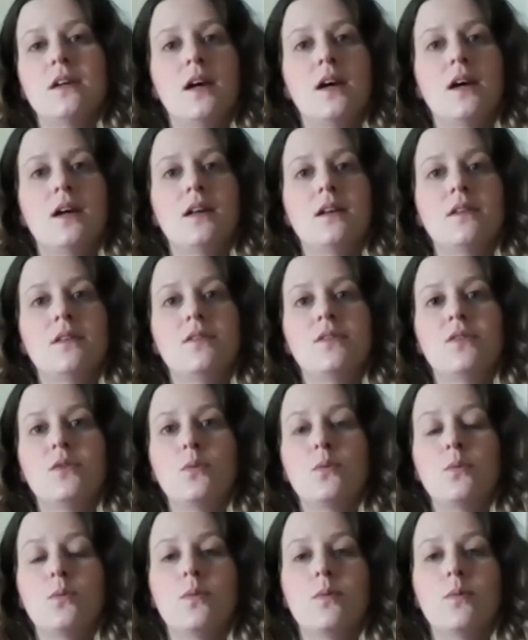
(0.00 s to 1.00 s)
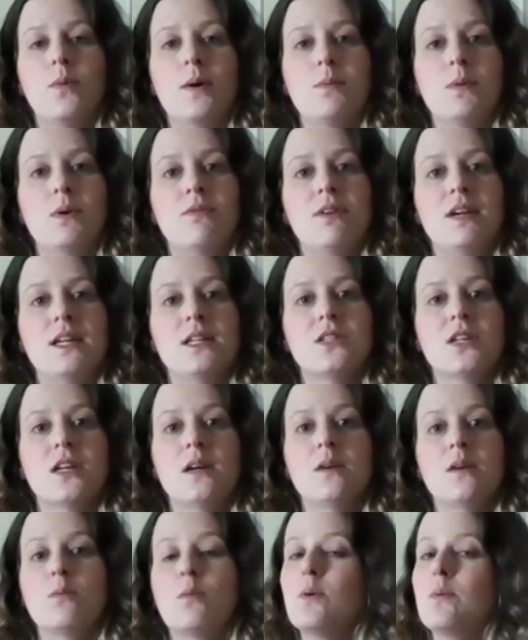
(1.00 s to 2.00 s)
And when we reach
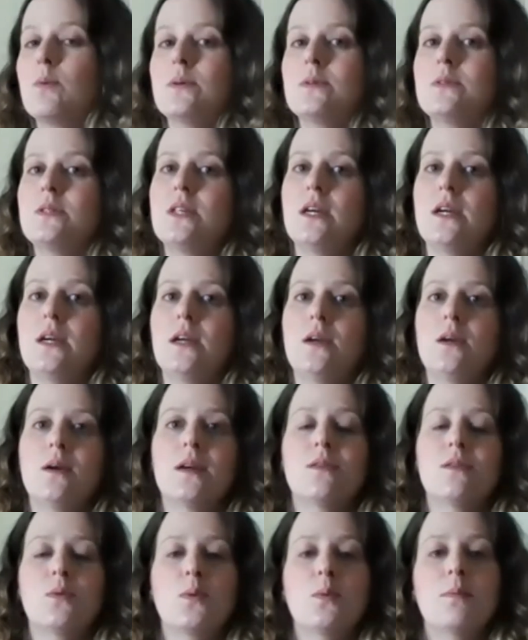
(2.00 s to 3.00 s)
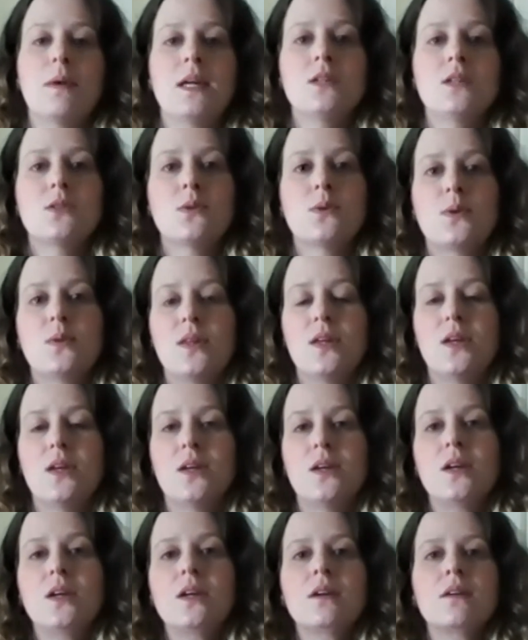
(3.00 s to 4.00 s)
it, what we'll do is we'll make sure
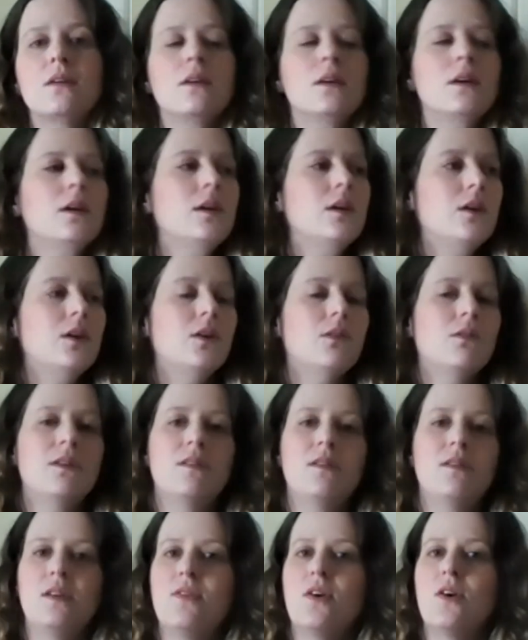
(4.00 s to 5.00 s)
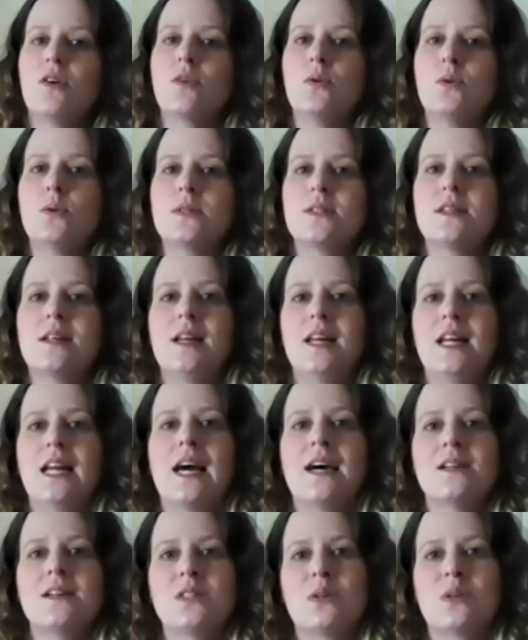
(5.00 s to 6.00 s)
that you receive our quarterly
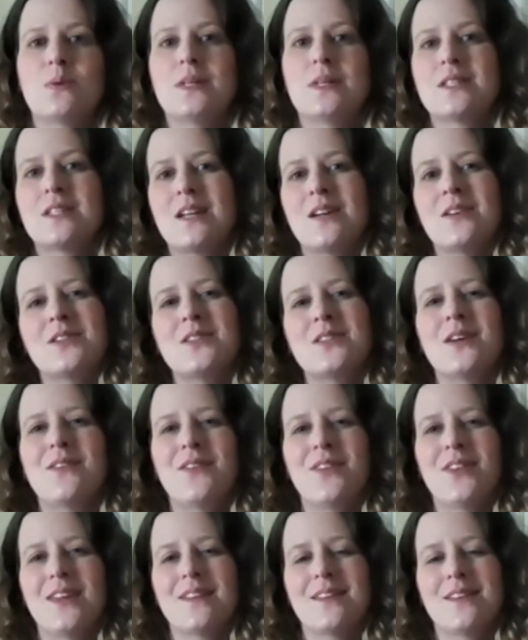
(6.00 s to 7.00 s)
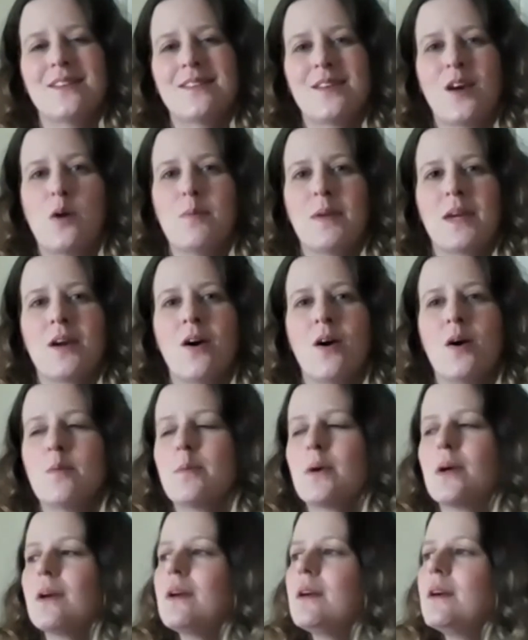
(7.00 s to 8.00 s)
letter, which tells you everything that's coming
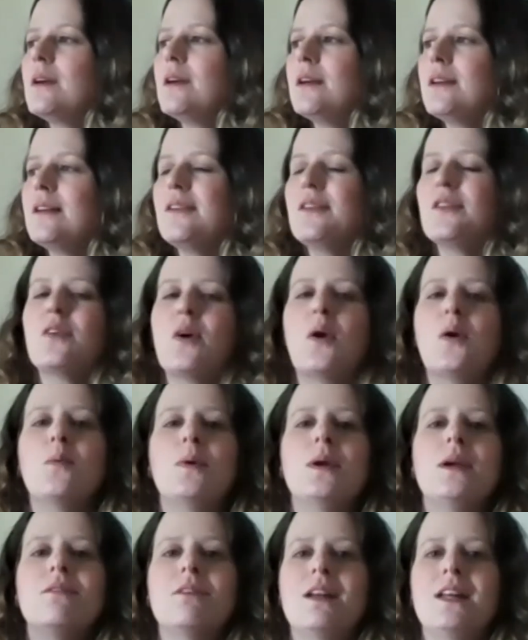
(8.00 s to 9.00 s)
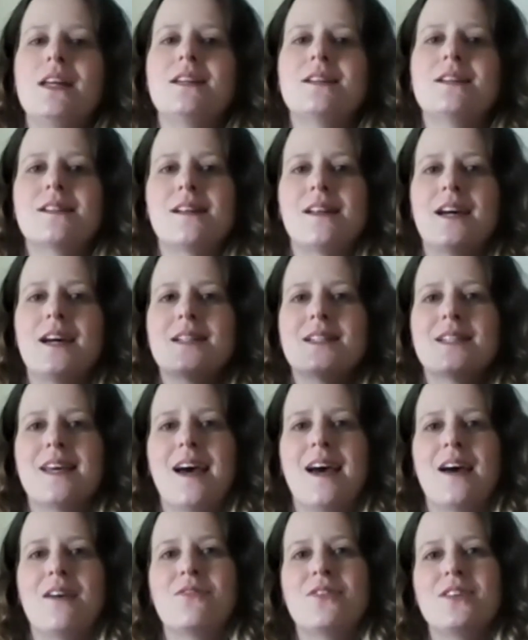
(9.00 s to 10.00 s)
up. So we release a letter
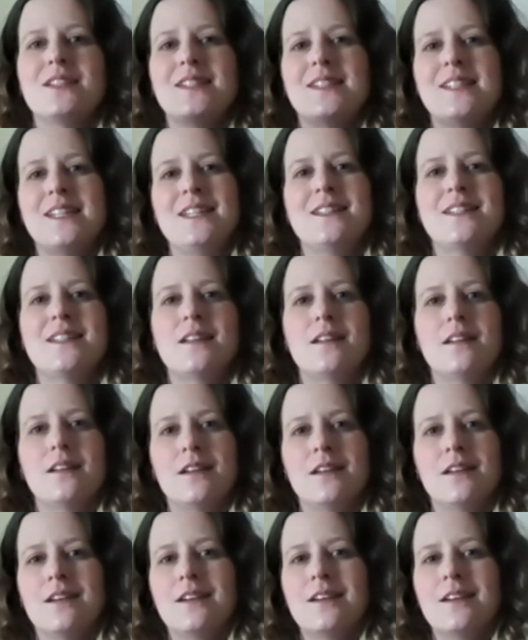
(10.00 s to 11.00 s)
every season.